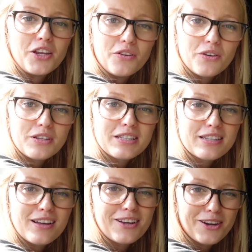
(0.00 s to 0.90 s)

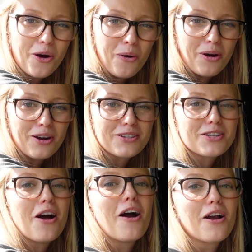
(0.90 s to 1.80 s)
these cords
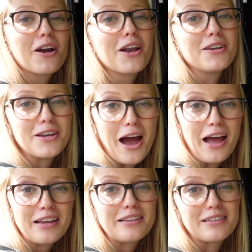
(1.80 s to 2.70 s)
are
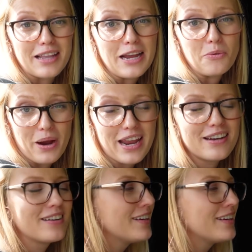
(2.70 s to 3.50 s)
not lightweight.